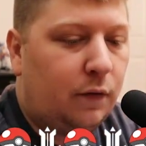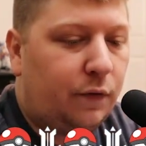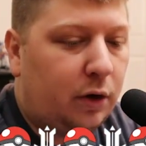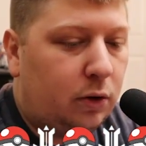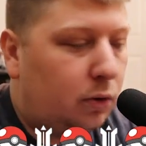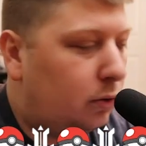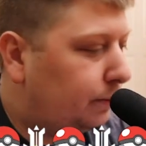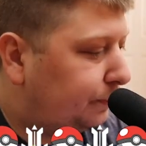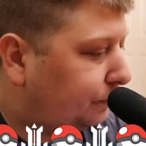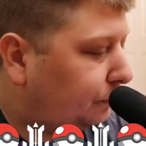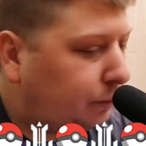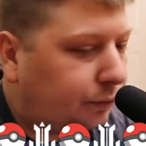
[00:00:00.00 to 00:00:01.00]
very cool.
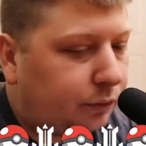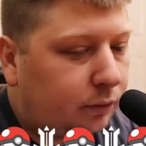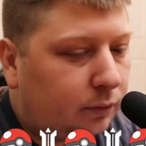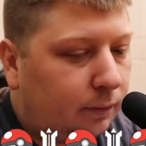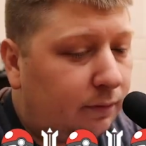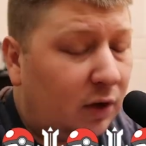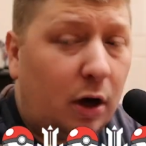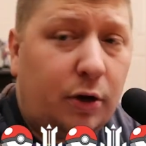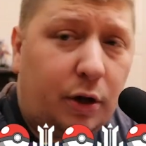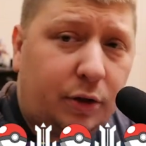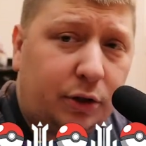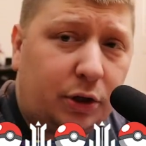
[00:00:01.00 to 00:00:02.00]

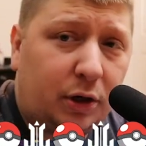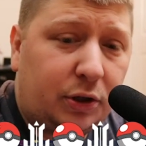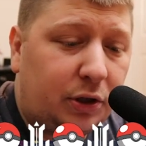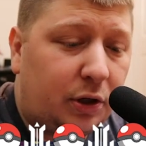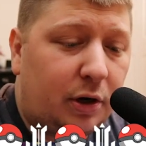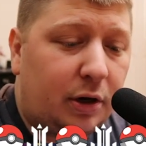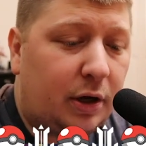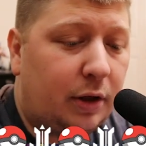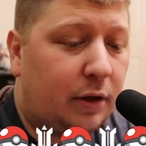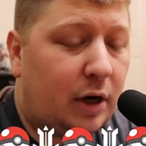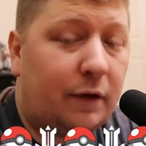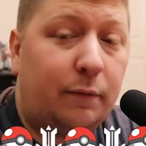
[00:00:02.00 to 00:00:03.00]
Another Charizard
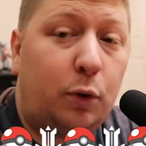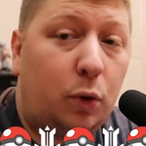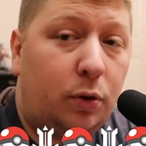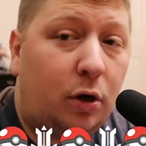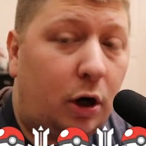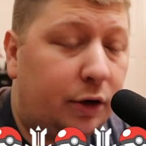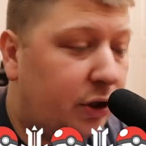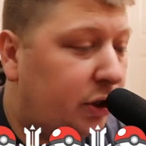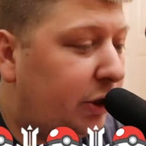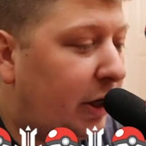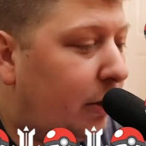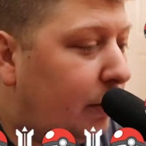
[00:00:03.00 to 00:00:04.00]
that I've pulled on this
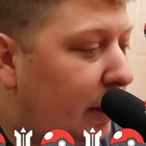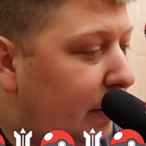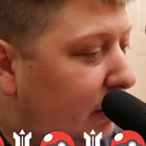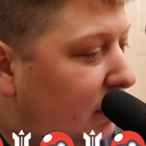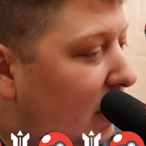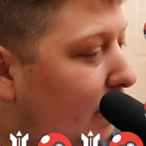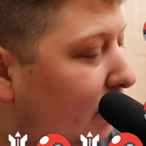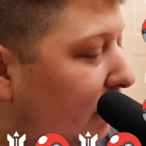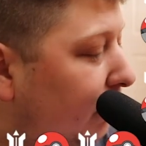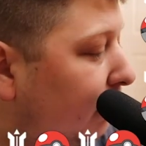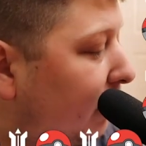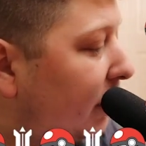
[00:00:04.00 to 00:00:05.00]
channel, and at the time
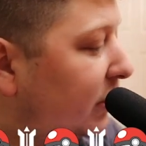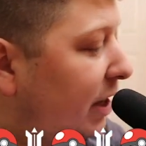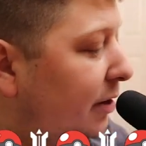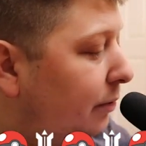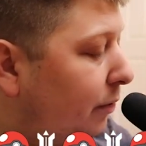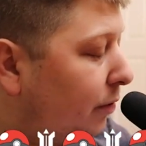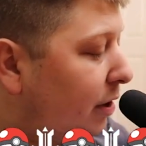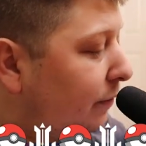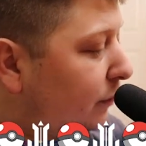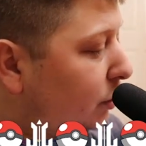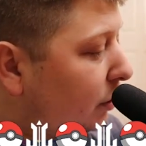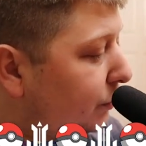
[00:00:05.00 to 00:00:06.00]
didn't realize how great
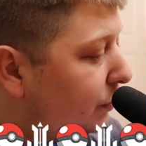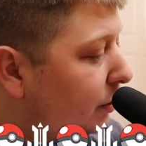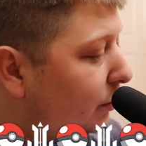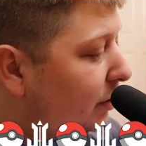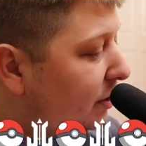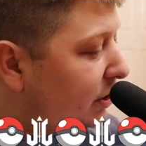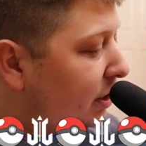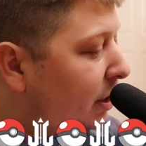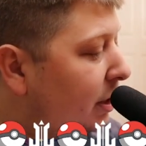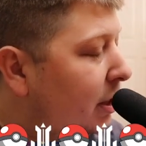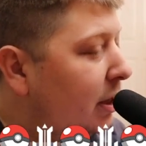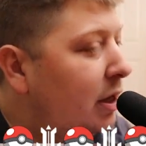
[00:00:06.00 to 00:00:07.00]
of a Charizard it was,
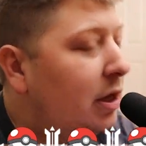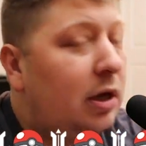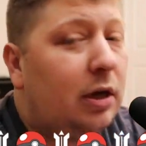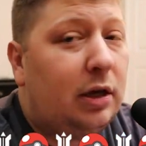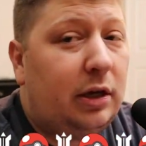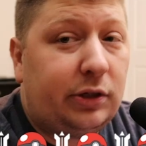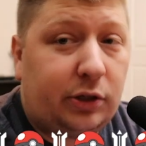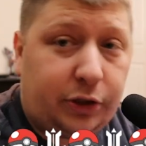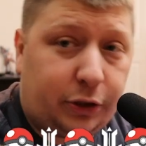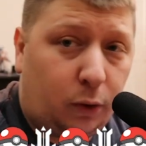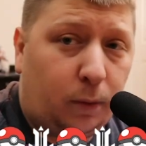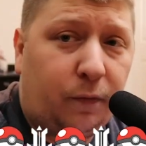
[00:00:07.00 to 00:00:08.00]
is the
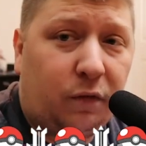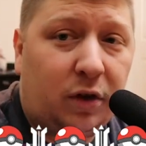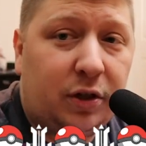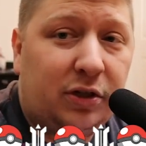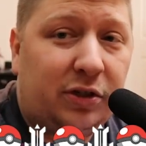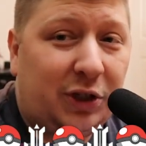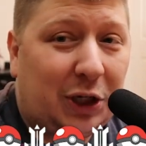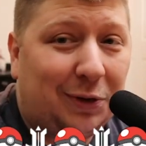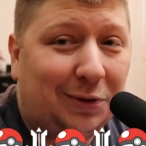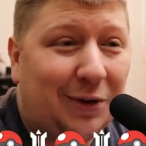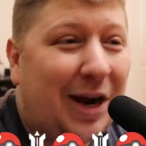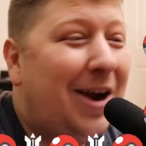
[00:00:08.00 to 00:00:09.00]
Stormfront
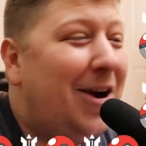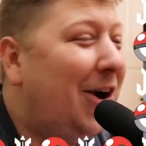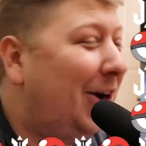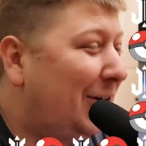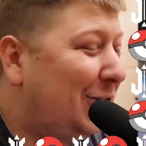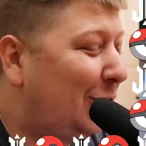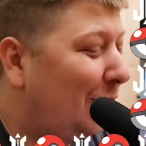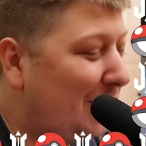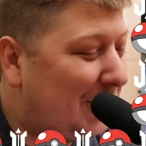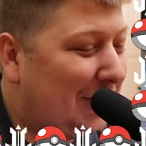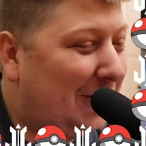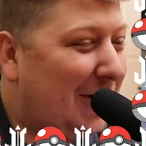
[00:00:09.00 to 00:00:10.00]
Secret Rare
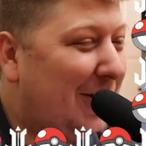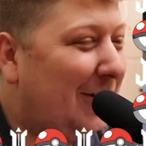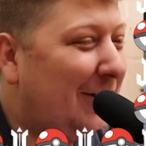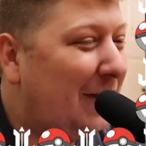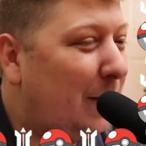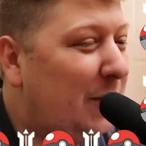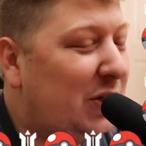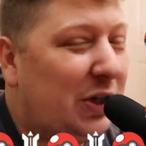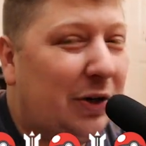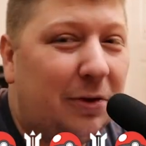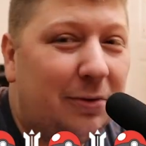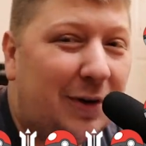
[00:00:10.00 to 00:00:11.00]
Charizard that
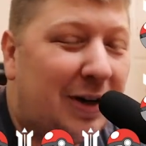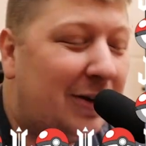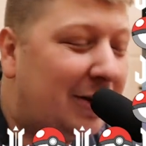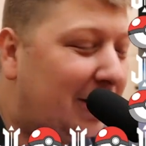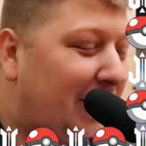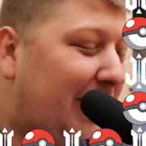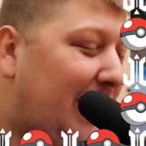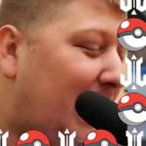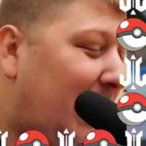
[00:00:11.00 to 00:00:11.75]
Mitsuhiro Rita did.